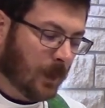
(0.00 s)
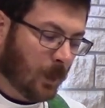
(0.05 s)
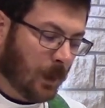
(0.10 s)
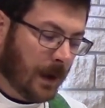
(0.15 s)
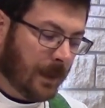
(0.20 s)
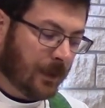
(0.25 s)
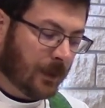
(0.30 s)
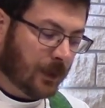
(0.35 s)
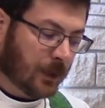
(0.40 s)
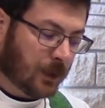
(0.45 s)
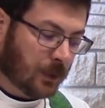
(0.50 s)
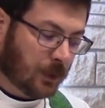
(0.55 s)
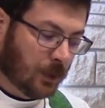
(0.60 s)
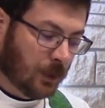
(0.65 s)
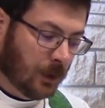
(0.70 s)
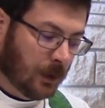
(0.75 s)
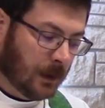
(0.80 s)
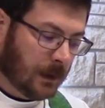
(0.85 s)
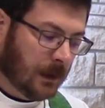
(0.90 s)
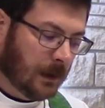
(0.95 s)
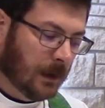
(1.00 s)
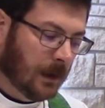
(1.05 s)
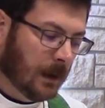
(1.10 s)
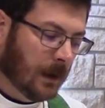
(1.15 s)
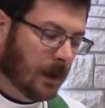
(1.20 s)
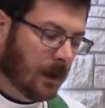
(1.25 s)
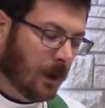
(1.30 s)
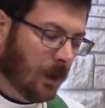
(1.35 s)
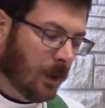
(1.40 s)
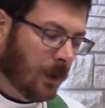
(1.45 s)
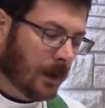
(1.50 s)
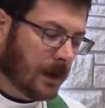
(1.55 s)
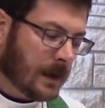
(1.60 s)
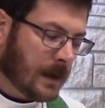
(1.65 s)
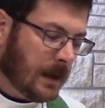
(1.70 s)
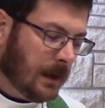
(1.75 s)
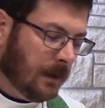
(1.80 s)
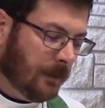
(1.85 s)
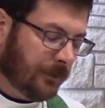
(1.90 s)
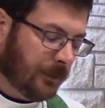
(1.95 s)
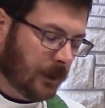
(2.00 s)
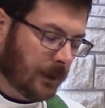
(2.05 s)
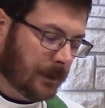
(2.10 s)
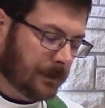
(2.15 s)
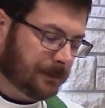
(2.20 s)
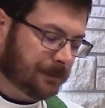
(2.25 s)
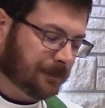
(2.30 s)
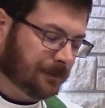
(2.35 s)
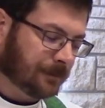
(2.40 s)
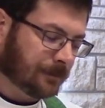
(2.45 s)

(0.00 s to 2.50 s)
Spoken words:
whether good or evil.